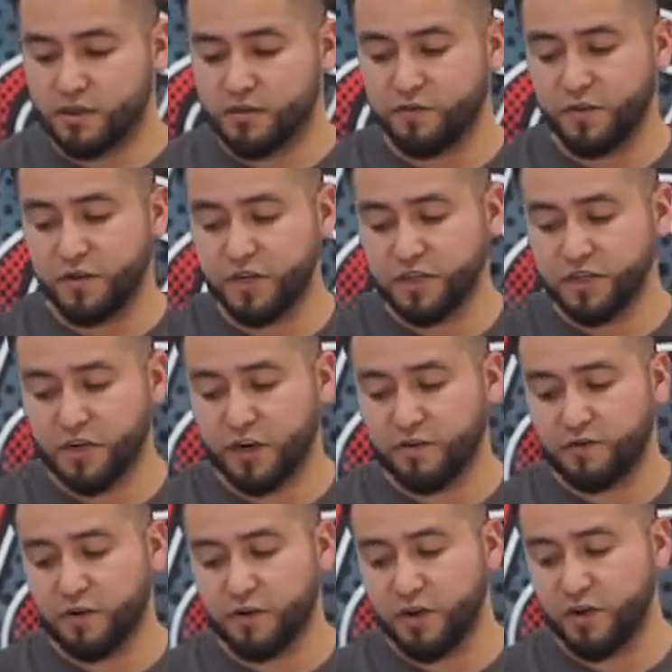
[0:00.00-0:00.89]
To finish
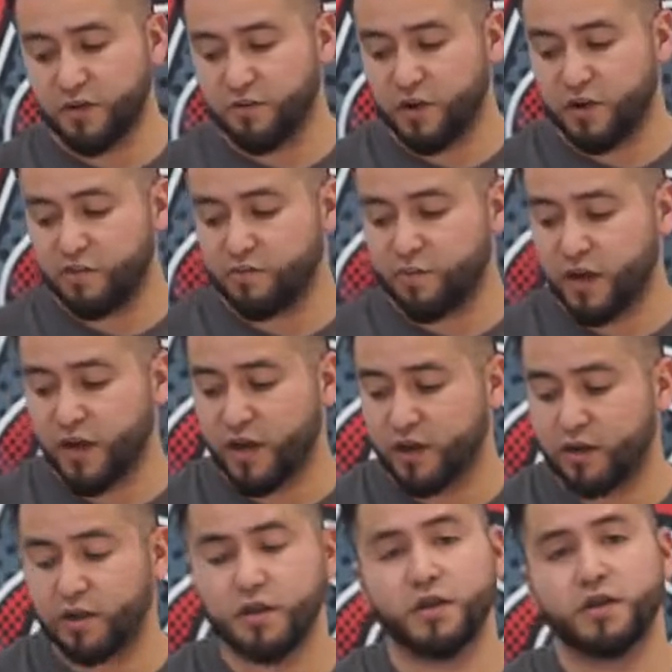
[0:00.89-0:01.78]
off our Evolve
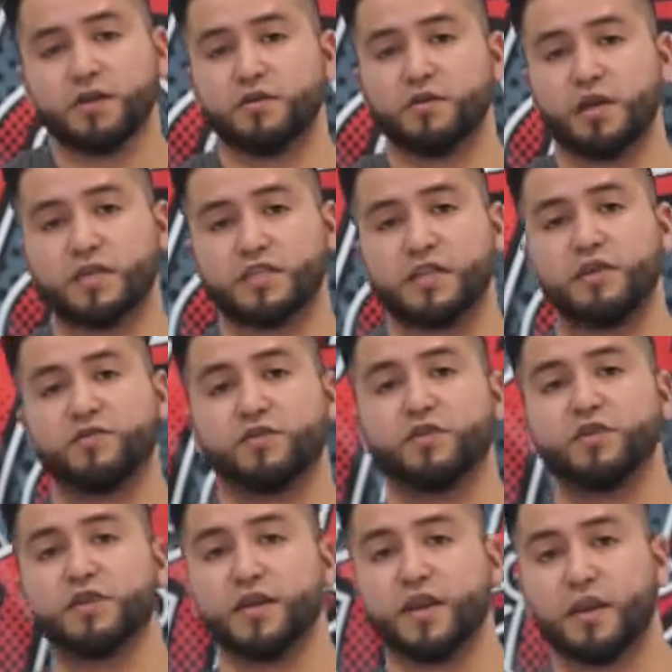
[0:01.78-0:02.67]
brand, you guys have
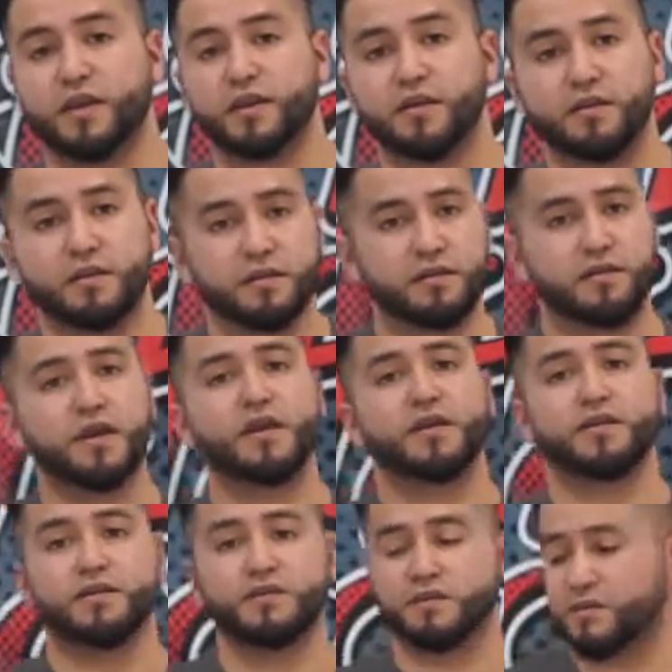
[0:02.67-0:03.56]
a good day.
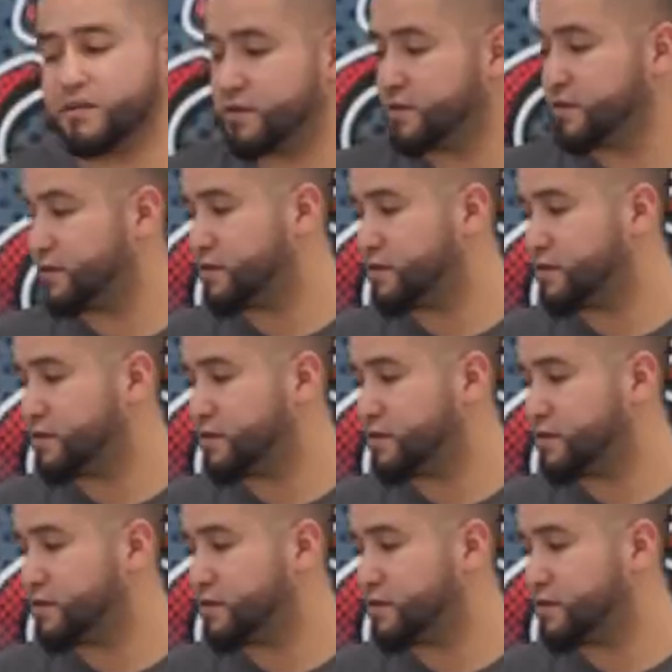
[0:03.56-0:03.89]
Thank you.